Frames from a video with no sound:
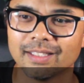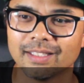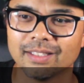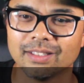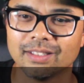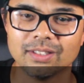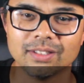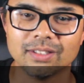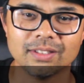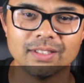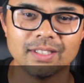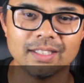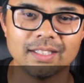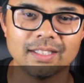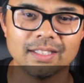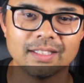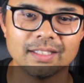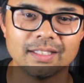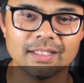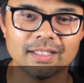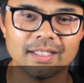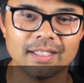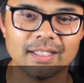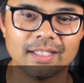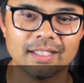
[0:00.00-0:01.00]
Dude,
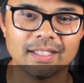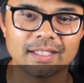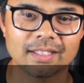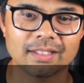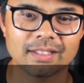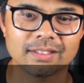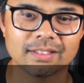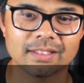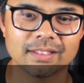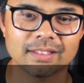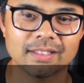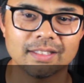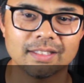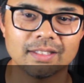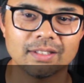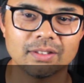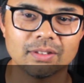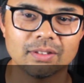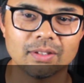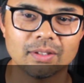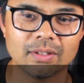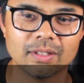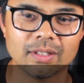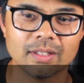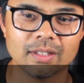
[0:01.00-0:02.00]
Ian, Constantino,
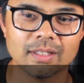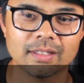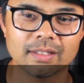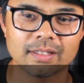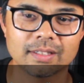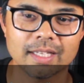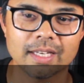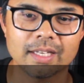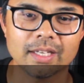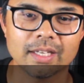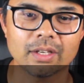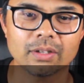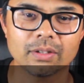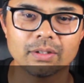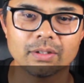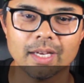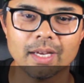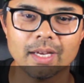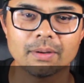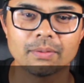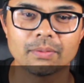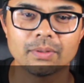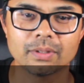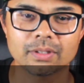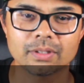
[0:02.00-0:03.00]
San Diego. Yeah, we're